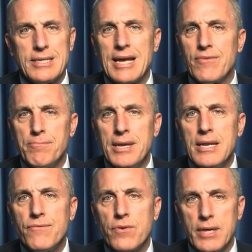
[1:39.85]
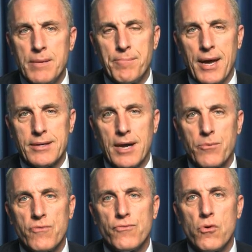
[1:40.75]
to have a meaningful impact on
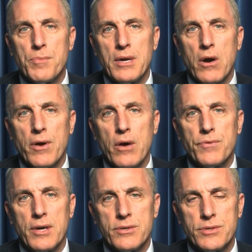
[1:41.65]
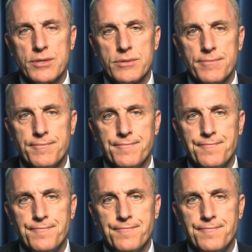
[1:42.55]
reforming our healthcare system.